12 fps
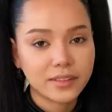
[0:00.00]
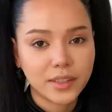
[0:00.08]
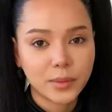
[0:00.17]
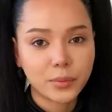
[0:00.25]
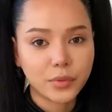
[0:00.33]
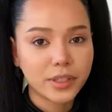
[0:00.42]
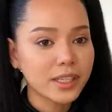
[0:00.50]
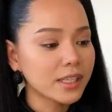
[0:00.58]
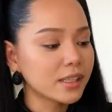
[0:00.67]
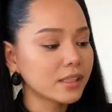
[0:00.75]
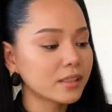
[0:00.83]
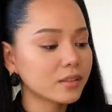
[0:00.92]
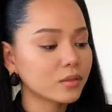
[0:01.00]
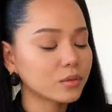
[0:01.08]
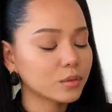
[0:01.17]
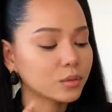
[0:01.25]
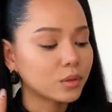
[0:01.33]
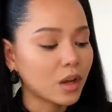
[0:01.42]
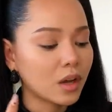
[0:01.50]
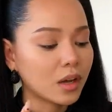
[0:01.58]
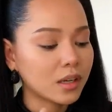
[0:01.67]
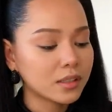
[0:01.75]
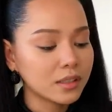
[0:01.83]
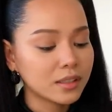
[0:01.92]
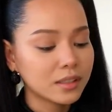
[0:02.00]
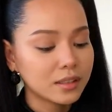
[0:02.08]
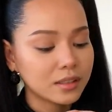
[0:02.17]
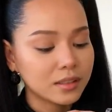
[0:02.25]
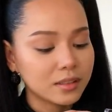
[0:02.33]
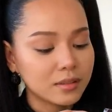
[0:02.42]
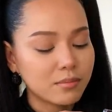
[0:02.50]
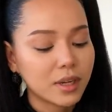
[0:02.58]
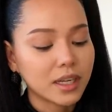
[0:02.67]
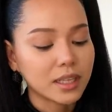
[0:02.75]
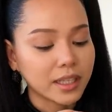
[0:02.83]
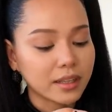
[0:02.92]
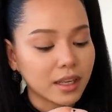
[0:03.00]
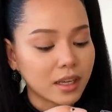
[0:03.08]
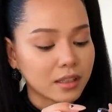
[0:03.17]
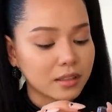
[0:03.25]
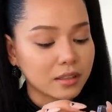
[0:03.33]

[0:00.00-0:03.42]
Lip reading: They're pretty long, but I like that.